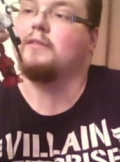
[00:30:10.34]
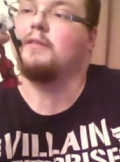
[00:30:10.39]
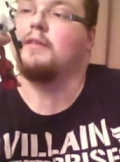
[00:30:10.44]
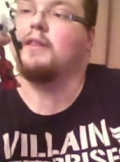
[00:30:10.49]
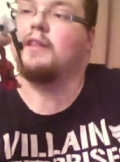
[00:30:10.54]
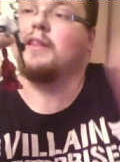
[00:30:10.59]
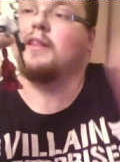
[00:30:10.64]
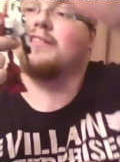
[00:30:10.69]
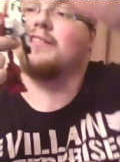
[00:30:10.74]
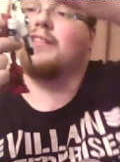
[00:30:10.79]

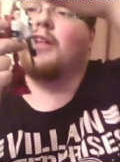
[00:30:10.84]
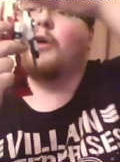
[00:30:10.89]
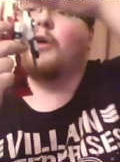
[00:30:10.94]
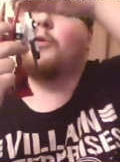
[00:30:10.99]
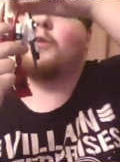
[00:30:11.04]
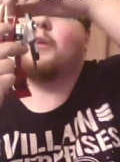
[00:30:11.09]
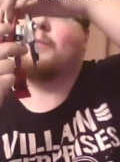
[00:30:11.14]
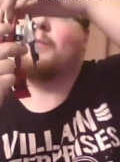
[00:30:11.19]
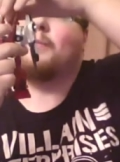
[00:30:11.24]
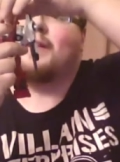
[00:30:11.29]
lower
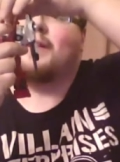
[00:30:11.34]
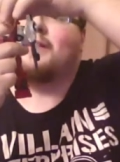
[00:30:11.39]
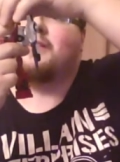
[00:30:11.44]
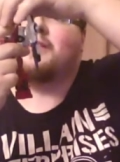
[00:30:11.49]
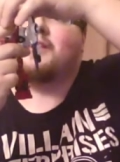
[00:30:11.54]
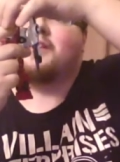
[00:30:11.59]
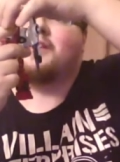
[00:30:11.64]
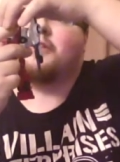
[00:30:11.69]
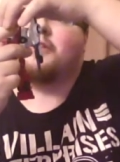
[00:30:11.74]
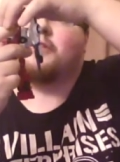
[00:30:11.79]
to mid
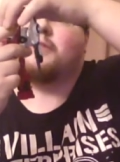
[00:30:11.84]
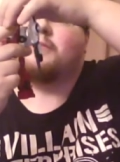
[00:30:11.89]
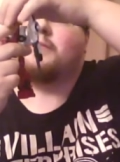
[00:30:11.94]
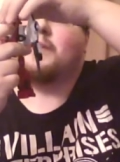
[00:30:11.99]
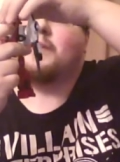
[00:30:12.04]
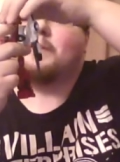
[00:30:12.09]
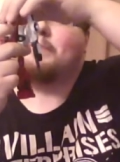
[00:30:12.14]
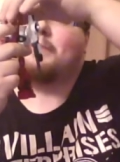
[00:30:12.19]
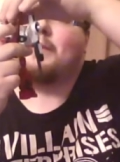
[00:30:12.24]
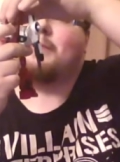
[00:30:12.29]
tier,
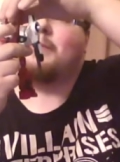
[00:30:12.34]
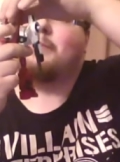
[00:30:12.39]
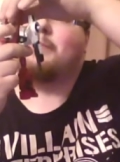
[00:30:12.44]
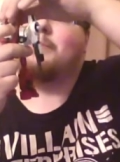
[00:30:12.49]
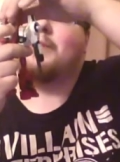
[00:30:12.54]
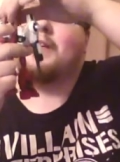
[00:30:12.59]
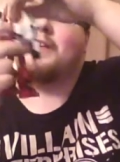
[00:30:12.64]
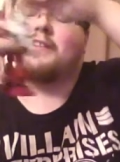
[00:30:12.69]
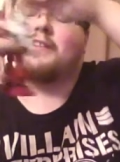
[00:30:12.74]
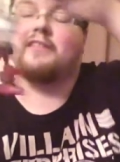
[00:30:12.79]
maybe
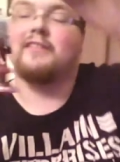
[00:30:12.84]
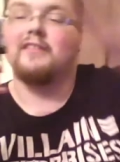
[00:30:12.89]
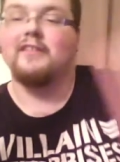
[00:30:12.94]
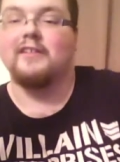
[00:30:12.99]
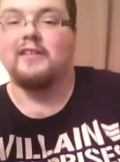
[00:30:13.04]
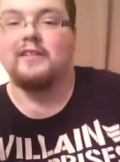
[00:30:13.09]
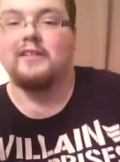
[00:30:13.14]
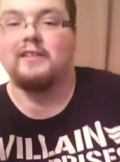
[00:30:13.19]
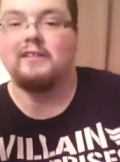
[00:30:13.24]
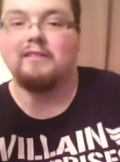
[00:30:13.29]
mid,
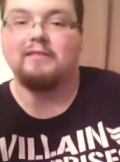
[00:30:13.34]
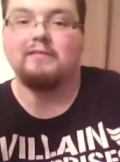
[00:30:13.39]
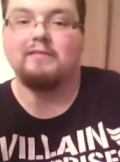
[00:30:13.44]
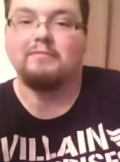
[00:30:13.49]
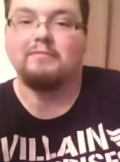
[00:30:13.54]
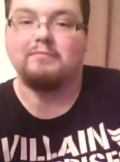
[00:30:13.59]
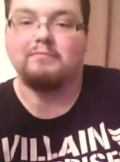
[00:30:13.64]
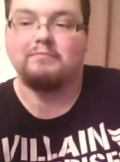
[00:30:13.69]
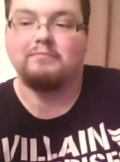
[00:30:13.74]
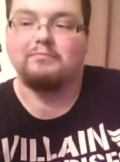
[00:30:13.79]

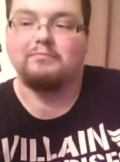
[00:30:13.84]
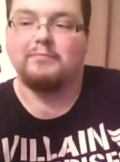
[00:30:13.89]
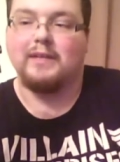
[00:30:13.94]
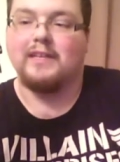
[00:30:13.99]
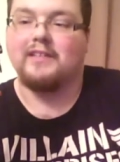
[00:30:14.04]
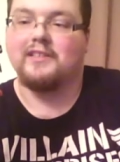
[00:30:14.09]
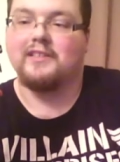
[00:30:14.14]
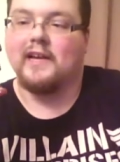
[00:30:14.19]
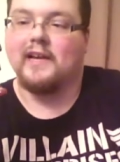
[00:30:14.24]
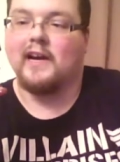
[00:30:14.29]
mid
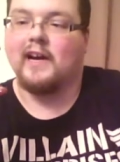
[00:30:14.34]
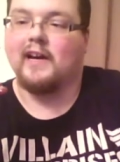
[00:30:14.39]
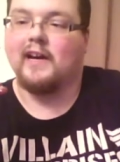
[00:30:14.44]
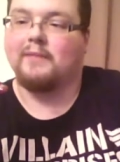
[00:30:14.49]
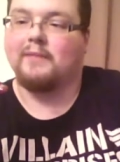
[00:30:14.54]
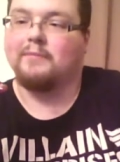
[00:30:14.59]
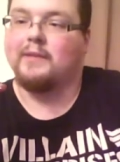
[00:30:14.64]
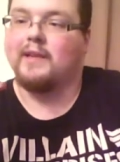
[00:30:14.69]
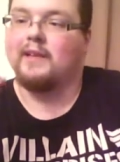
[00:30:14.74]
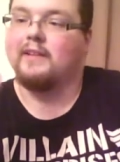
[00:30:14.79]
to high
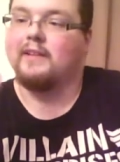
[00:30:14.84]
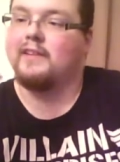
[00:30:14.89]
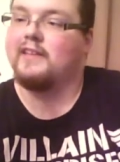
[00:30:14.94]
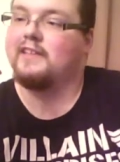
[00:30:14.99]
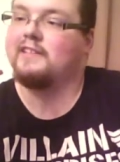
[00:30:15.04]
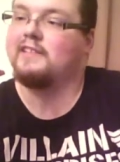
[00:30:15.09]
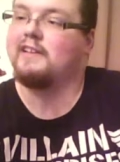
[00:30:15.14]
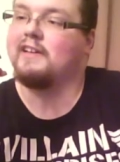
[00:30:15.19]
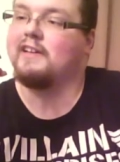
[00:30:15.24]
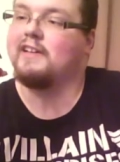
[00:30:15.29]
mid. He's
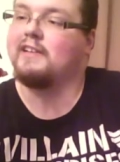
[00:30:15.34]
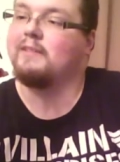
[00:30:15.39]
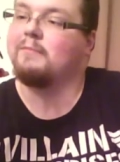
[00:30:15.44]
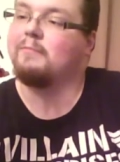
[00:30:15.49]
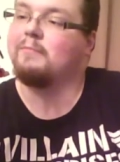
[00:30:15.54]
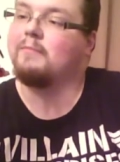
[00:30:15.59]
not.